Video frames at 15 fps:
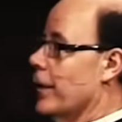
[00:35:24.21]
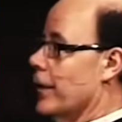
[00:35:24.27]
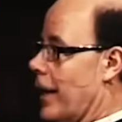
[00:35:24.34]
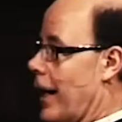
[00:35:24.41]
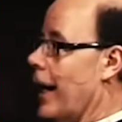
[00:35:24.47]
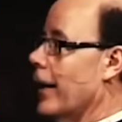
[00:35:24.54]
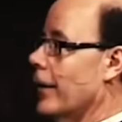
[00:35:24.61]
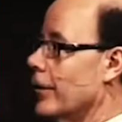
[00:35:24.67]

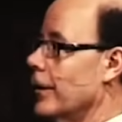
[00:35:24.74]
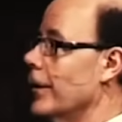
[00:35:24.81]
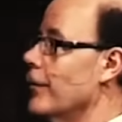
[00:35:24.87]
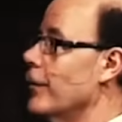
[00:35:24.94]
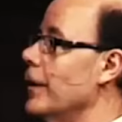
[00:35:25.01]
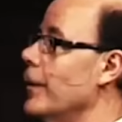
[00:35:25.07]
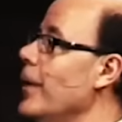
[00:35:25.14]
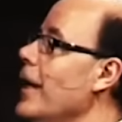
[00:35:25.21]
their honoring
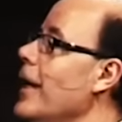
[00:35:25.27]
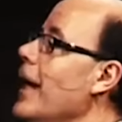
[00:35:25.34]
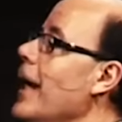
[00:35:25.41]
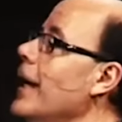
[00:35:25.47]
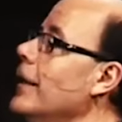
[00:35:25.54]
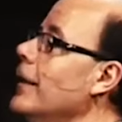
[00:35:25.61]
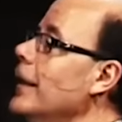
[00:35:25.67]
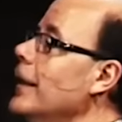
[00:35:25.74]
of him.
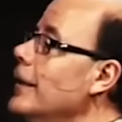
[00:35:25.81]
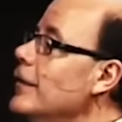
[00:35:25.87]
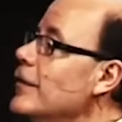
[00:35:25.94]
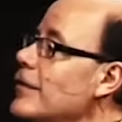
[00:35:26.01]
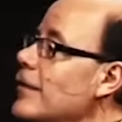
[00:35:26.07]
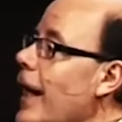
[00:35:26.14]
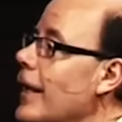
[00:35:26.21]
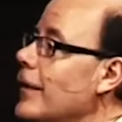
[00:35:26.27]
And in
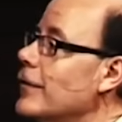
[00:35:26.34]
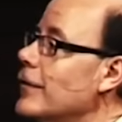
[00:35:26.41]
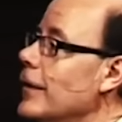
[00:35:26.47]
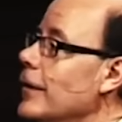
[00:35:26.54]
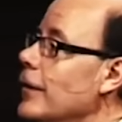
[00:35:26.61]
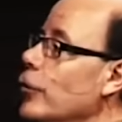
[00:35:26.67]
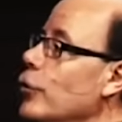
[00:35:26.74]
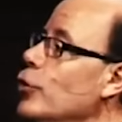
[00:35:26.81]

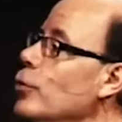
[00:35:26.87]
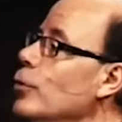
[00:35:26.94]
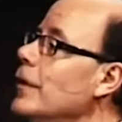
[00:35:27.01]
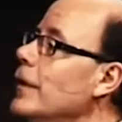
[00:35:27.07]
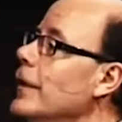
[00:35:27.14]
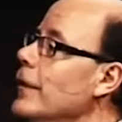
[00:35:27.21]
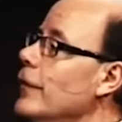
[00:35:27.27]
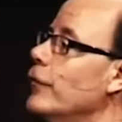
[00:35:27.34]
Scottsdale, you
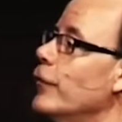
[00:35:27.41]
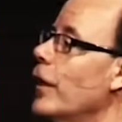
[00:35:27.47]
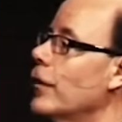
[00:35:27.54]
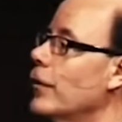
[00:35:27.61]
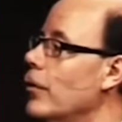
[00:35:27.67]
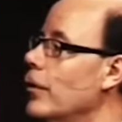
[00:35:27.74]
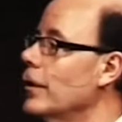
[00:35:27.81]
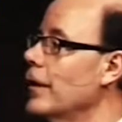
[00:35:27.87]
live
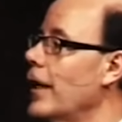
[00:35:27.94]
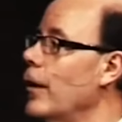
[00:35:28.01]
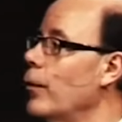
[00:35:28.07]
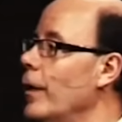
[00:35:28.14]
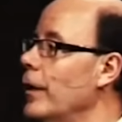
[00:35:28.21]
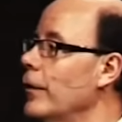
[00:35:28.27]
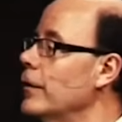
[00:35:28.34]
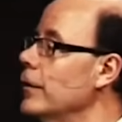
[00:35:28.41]
according to how
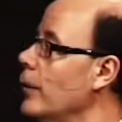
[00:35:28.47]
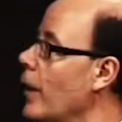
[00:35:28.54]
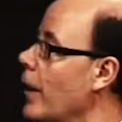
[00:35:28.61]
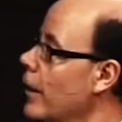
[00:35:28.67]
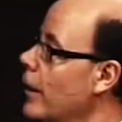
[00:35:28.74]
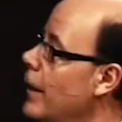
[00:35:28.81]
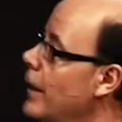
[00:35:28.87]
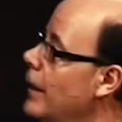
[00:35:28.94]
wealthy you are,